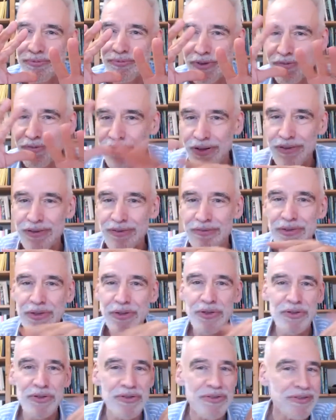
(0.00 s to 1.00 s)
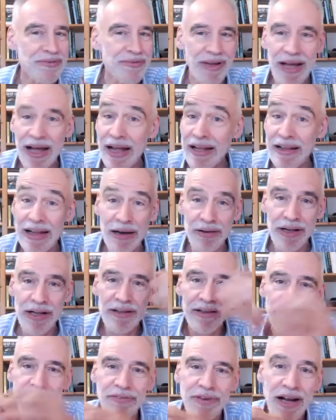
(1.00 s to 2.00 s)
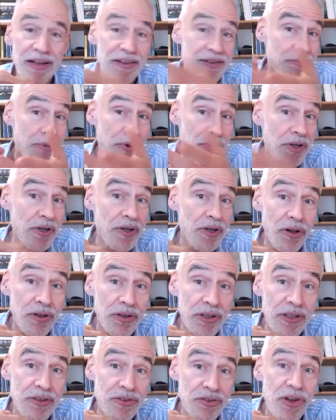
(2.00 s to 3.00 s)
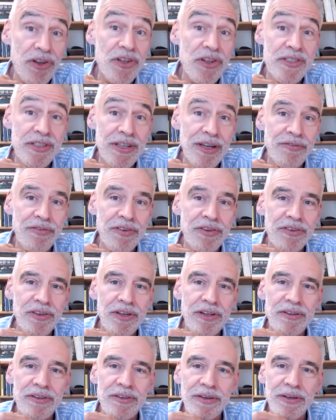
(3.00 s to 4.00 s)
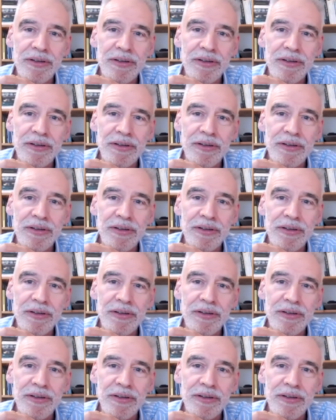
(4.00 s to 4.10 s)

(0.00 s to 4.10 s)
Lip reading: the front of news, and how that affects what you call the trust deficit?